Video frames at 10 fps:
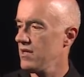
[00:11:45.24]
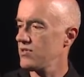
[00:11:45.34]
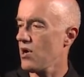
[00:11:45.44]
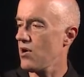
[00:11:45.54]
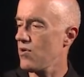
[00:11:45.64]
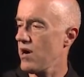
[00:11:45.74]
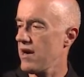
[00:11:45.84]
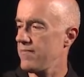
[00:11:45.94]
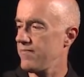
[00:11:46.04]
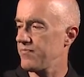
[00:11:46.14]
So
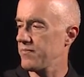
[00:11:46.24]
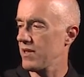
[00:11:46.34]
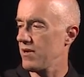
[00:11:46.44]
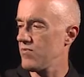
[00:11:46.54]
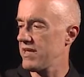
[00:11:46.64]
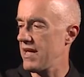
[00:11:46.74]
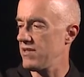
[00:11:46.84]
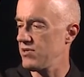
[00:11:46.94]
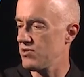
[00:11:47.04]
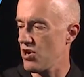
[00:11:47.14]
um, we
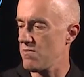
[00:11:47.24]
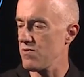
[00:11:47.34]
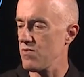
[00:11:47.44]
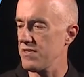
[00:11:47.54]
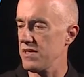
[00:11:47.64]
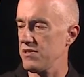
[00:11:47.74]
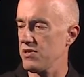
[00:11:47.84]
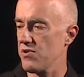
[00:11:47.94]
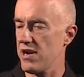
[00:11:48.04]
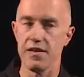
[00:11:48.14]
can determine what the
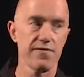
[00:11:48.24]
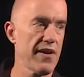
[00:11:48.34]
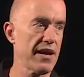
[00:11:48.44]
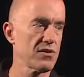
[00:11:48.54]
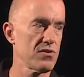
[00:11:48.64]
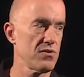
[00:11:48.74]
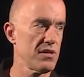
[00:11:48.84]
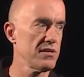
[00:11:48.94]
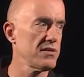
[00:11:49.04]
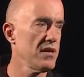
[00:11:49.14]
integrating factor
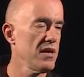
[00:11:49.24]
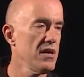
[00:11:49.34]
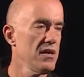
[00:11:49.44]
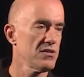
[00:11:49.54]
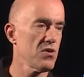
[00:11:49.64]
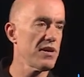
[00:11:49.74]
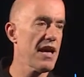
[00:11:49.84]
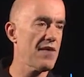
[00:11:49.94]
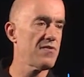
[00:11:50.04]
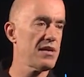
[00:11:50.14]
is. So we
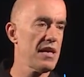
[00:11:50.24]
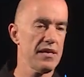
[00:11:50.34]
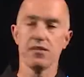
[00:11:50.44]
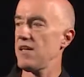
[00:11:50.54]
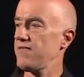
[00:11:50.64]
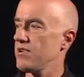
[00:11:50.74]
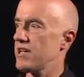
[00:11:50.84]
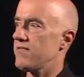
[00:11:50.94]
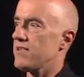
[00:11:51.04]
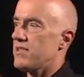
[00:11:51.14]
have an, if you're
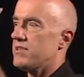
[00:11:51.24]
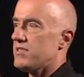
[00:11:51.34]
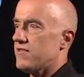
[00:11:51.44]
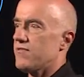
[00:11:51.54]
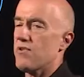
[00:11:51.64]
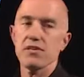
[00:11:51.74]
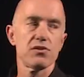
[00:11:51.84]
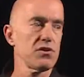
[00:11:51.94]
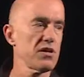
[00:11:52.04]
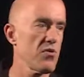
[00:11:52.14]
given this
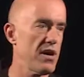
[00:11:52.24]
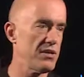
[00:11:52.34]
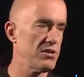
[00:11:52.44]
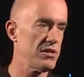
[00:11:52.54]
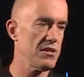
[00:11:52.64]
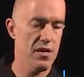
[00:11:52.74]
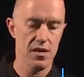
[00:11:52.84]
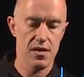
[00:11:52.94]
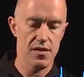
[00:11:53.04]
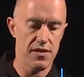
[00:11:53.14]
differential equation,
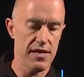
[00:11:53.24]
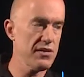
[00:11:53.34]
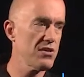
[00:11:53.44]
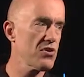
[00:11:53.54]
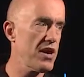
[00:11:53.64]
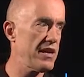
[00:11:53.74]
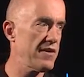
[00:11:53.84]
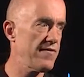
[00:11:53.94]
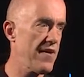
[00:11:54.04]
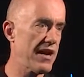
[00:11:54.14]
the
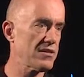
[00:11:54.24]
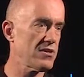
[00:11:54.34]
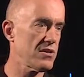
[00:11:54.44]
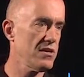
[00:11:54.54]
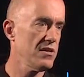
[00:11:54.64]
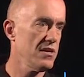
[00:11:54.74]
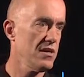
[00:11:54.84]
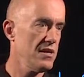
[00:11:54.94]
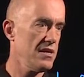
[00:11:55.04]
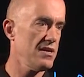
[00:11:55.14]
integrating factor
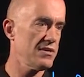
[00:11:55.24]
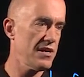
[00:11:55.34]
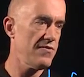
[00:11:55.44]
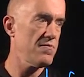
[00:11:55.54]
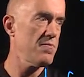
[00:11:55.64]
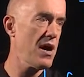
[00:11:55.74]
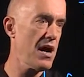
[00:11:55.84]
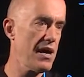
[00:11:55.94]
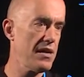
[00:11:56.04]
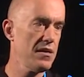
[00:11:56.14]
is given
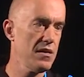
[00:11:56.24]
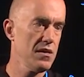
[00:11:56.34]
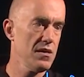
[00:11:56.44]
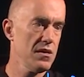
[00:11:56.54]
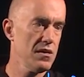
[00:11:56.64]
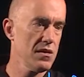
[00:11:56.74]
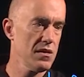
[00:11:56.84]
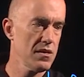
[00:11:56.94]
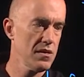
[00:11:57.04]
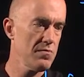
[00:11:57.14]
by
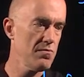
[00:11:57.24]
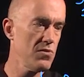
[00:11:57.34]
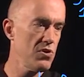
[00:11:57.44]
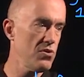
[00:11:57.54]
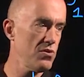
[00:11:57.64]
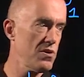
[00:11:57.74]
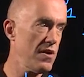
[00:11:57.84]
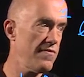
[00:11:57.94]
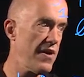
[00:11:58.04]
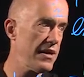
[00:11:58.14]
mu
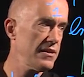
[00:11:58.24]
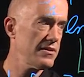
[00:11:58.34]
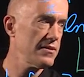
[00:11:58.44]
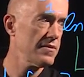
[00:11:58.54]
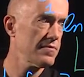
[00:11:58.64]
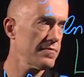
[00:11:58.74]
of x